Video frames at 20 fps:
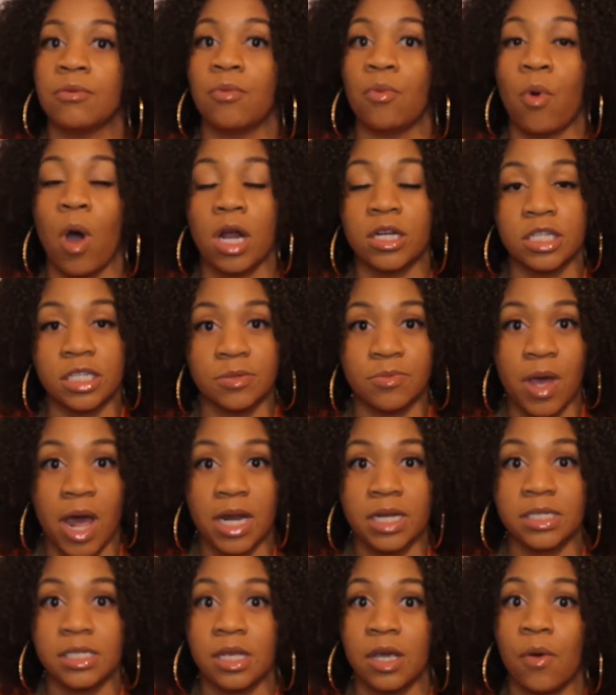watches
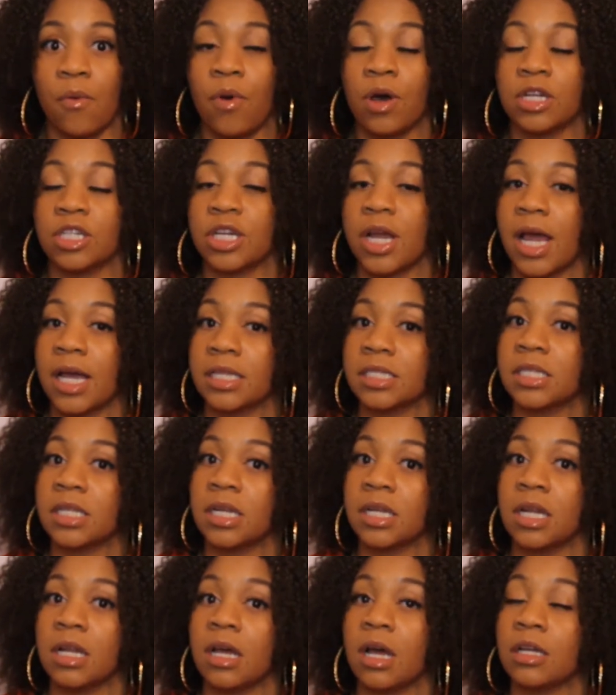Madison while
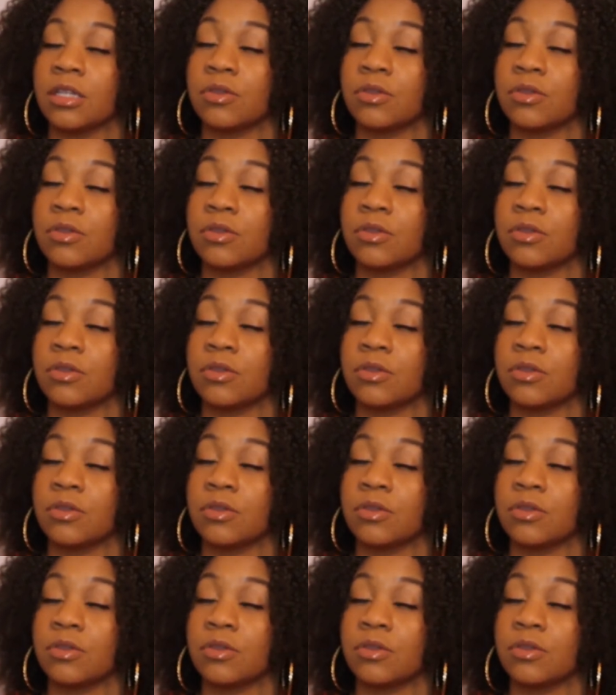Justin